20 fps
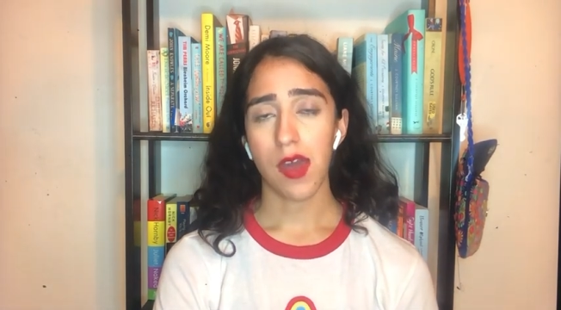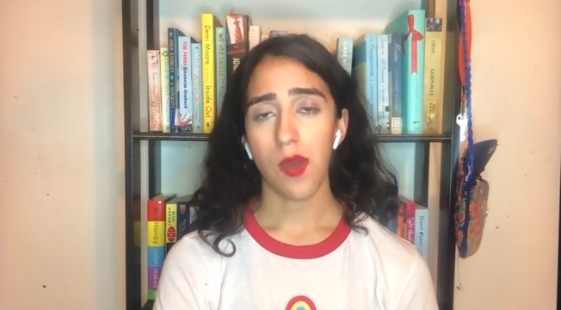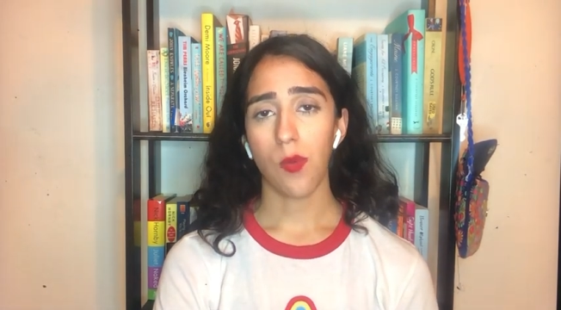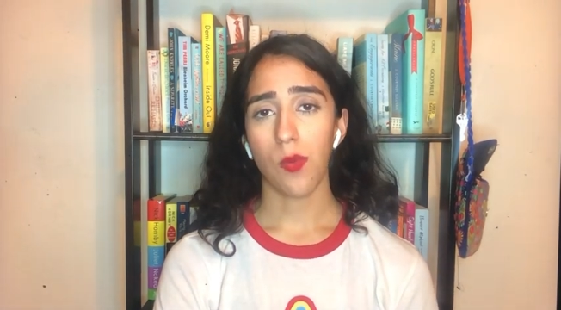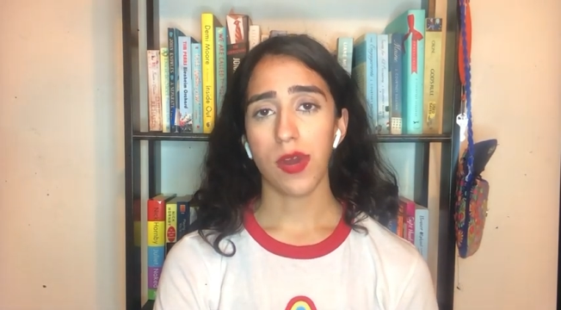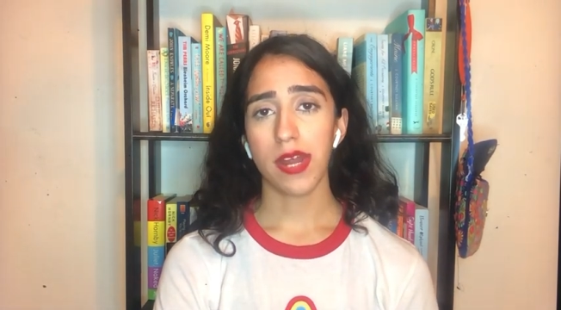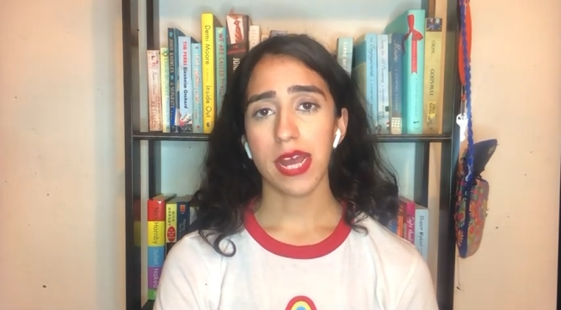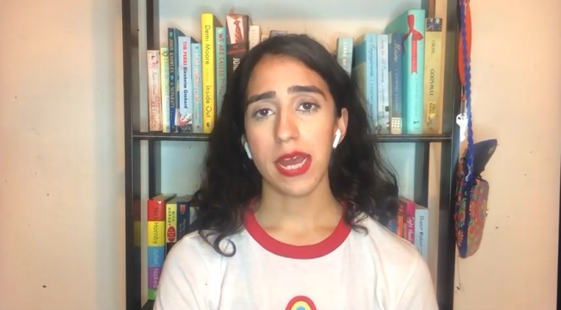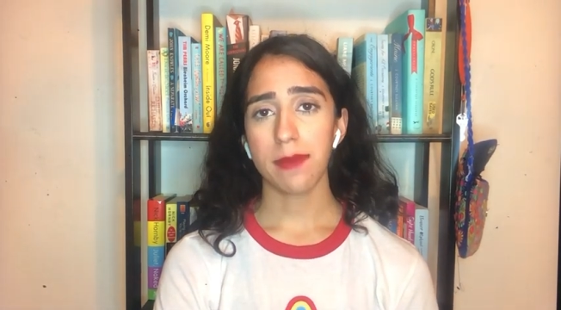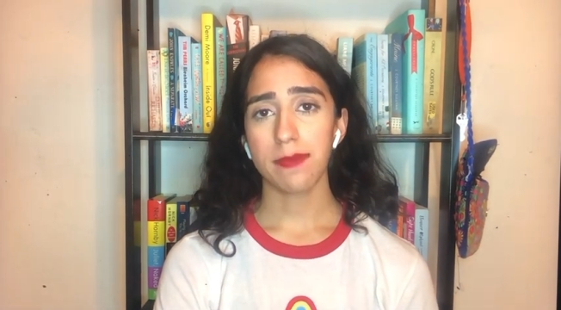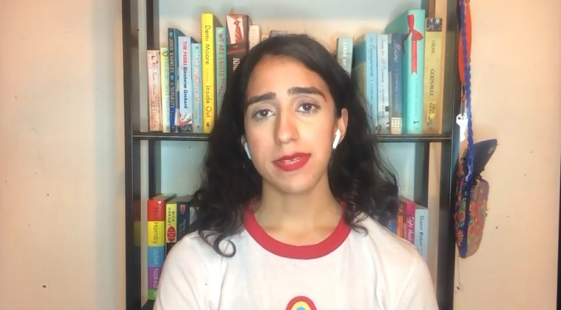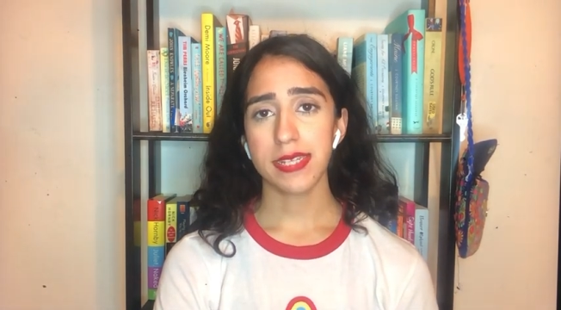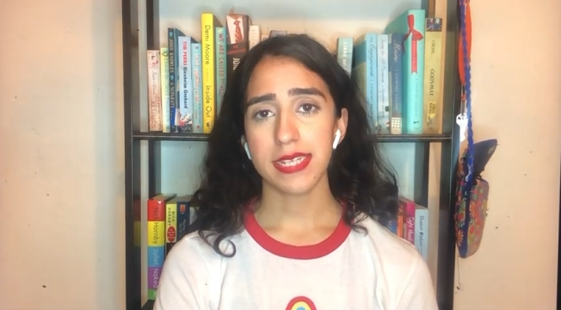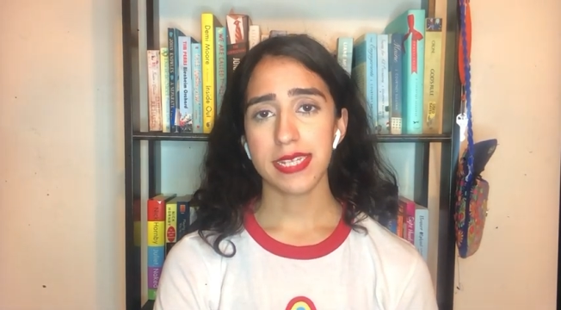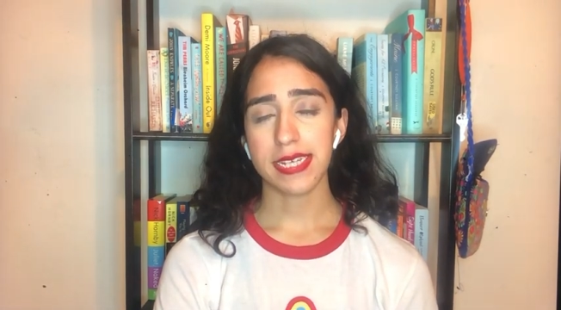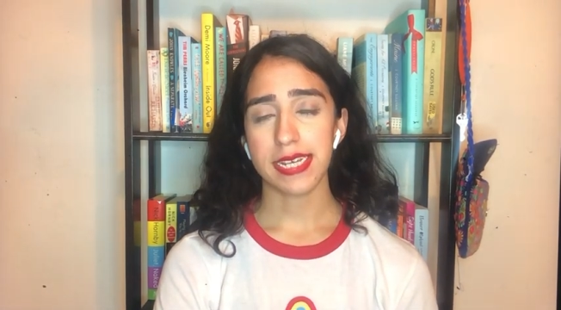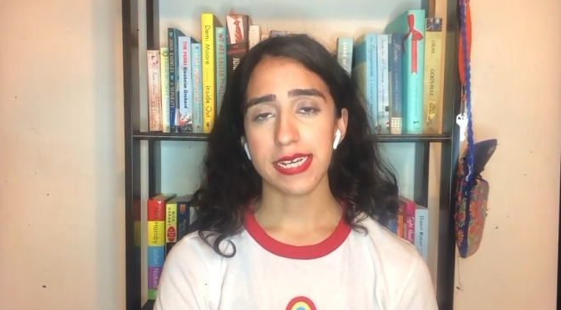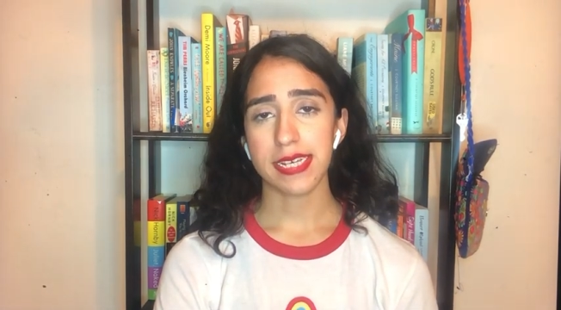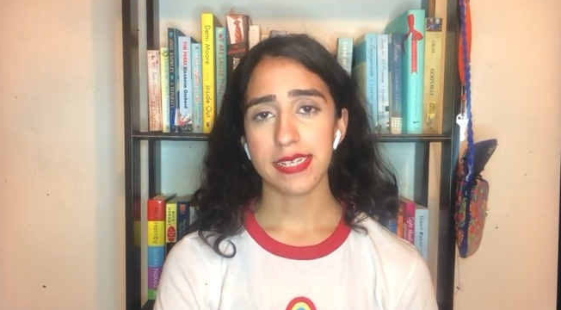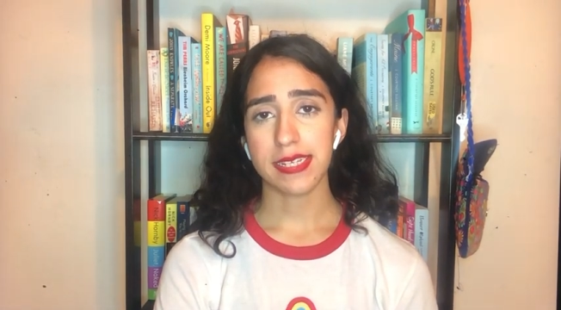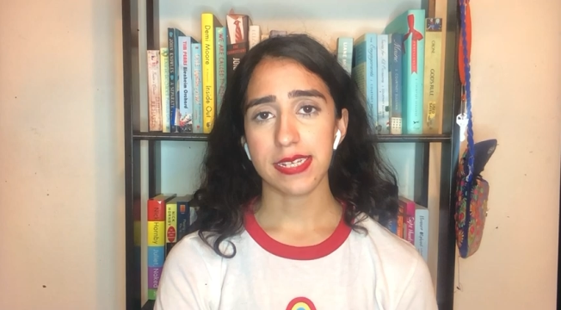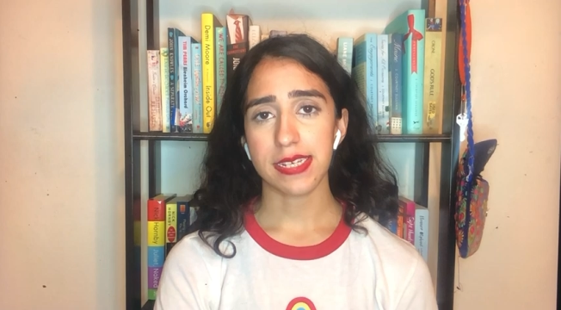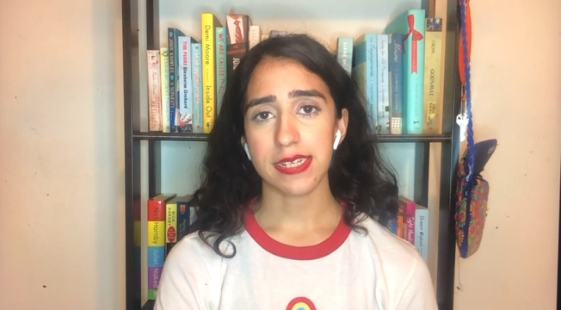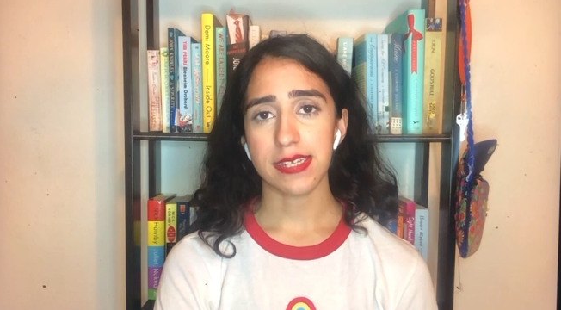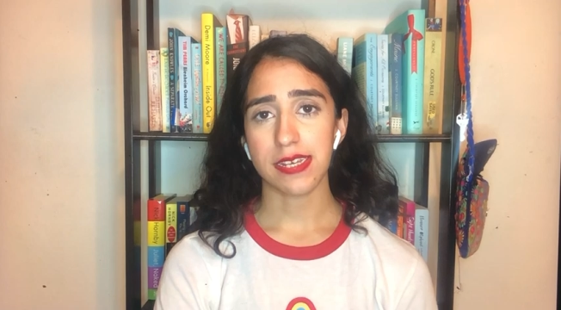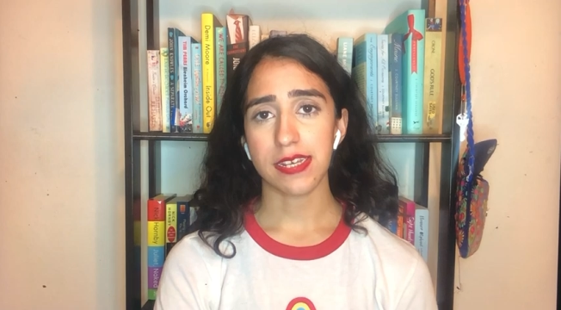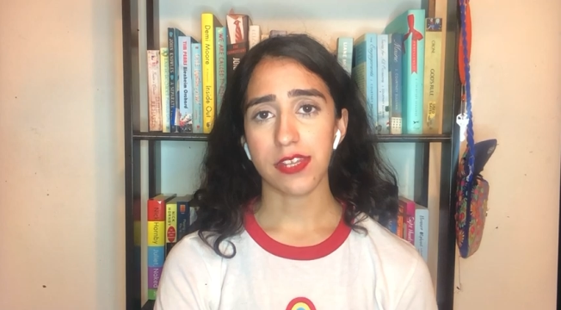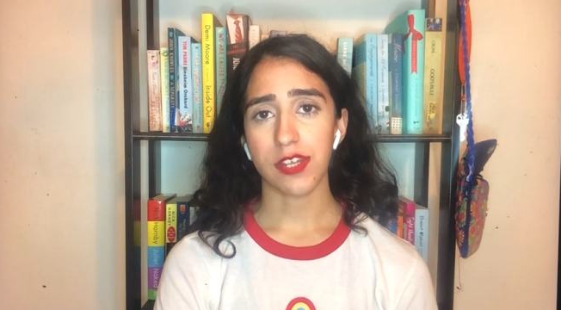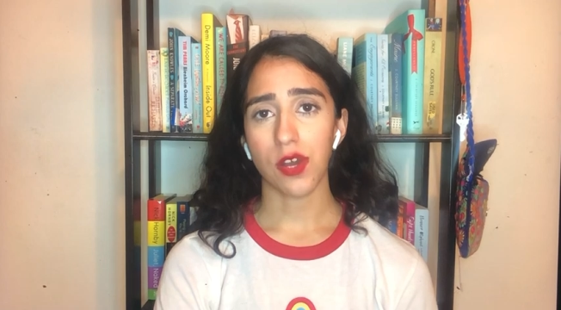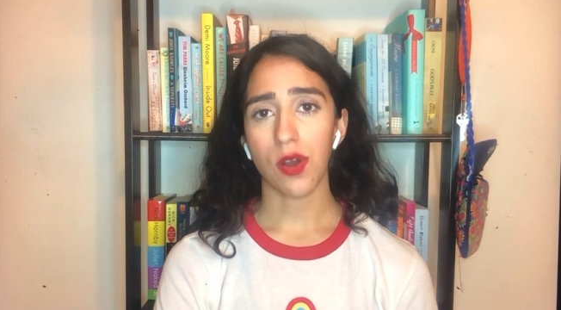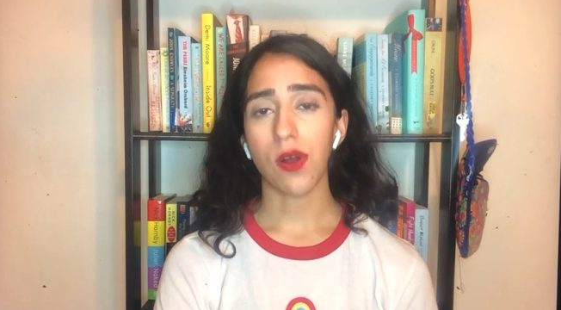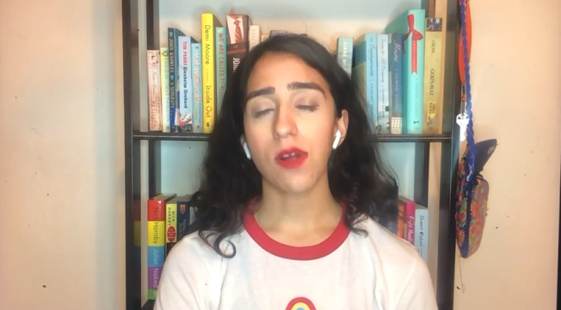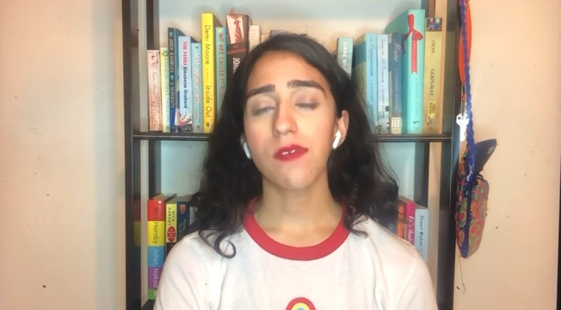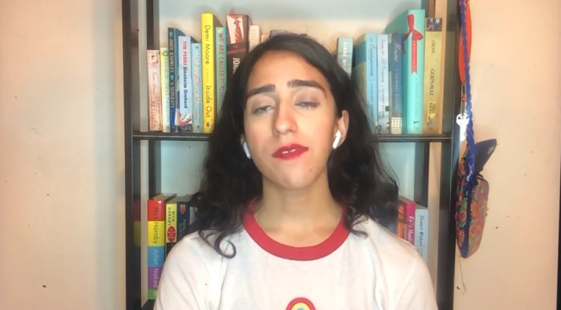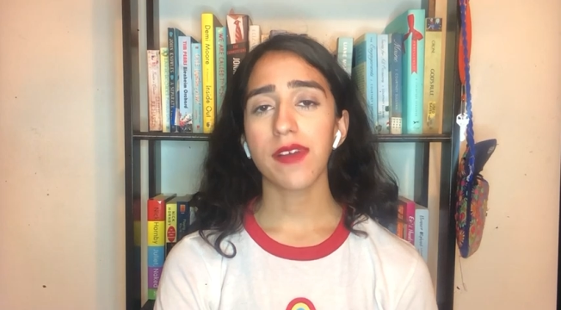What happens next is that they all